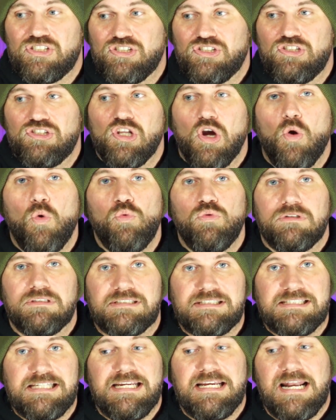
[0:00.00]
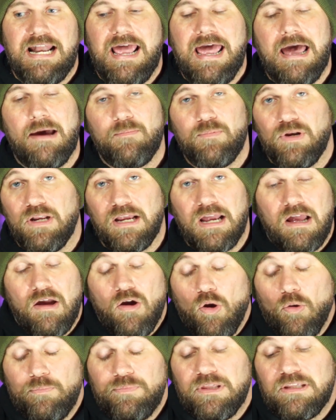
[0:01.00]
don't see it happening. I
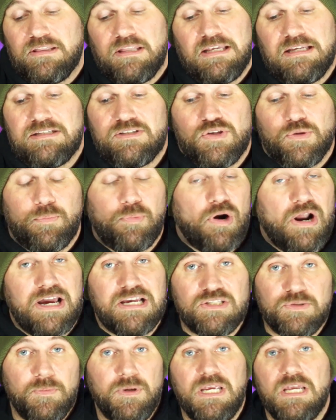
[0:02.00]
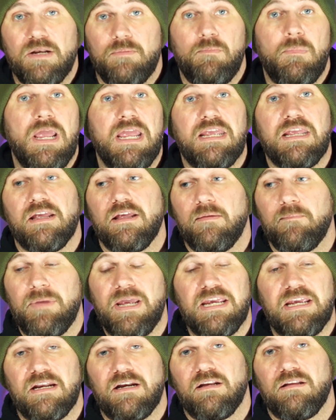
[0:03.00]
hope that they surprise me and make it
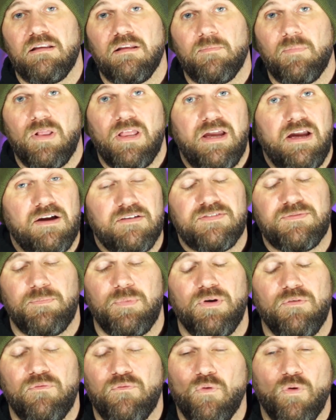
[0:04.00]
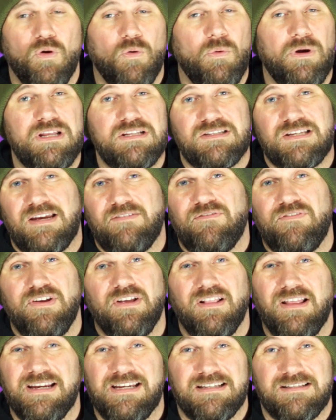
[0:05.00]
into the playoffs. But 4 wins, I feel
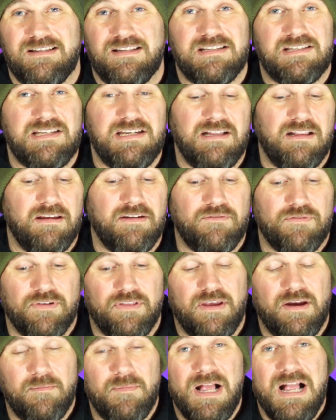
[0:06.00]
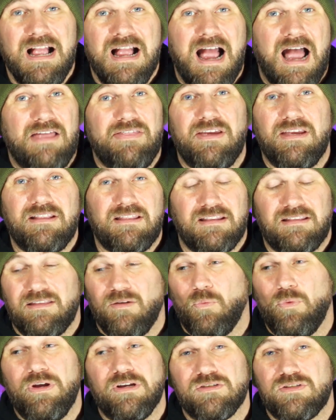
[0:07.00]
like, is the ceiling for them. I think that the
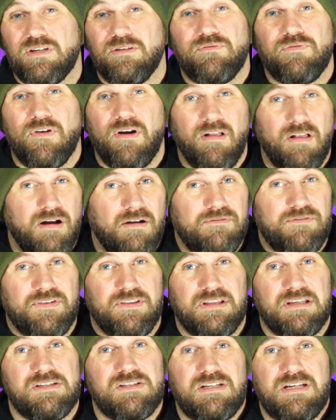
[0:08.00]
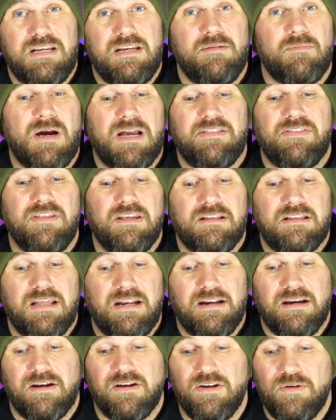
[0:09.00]
wheels could fall off of this team. I think that
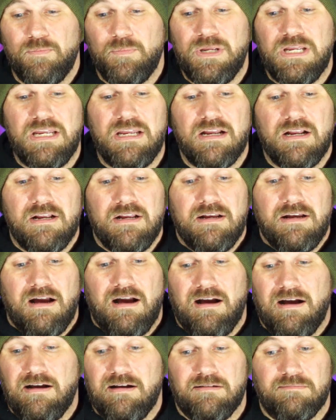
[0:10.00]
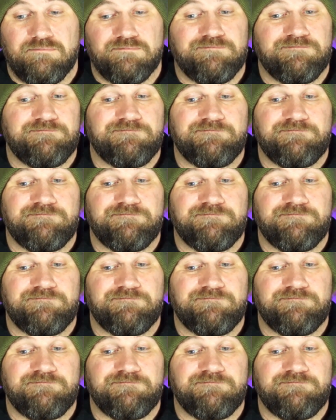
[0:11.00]
it could be, it